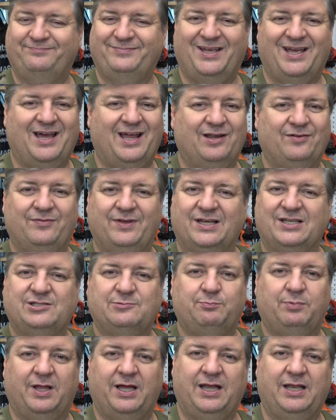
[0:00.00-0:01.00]
kind of
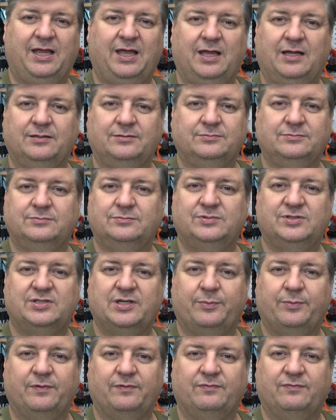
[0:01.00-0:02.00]
explaining
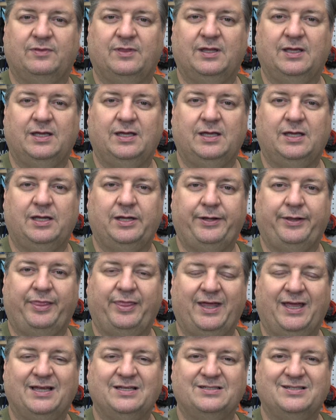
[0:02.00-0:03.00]
some of the
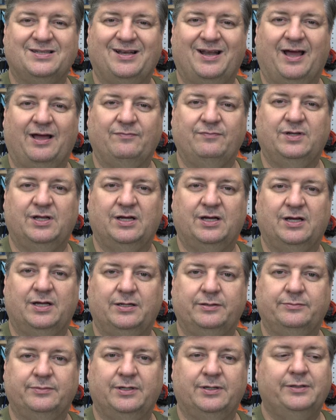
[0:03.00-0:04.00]
things that I've
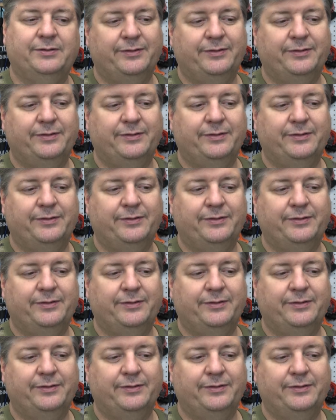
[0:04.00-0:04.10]
done